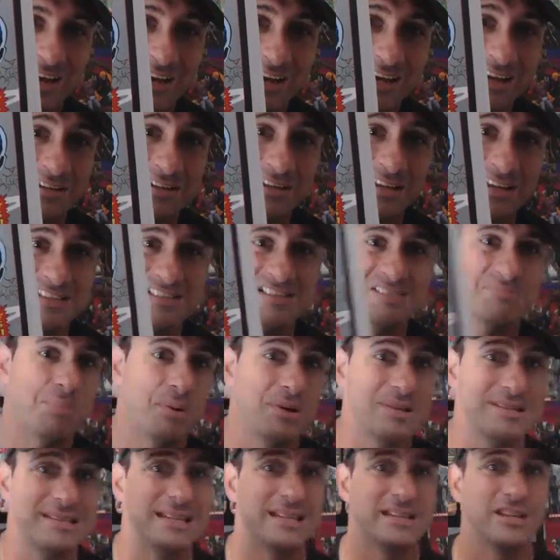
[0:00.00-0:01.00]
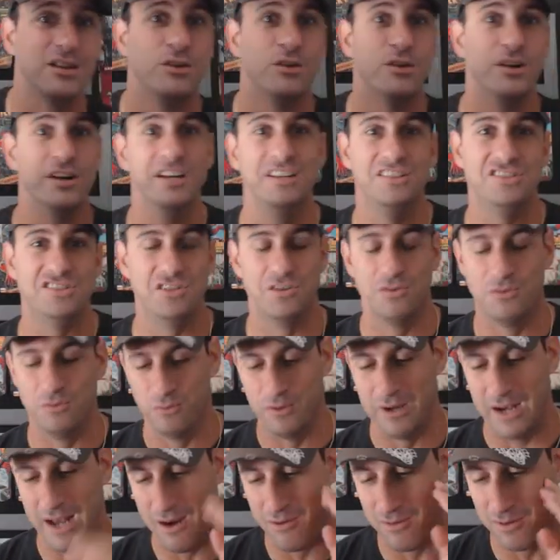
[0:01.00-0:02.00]
in this particular issue
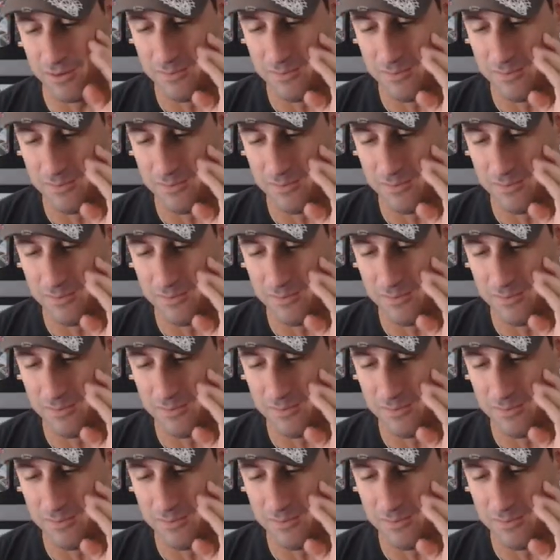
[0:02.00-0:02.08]
when I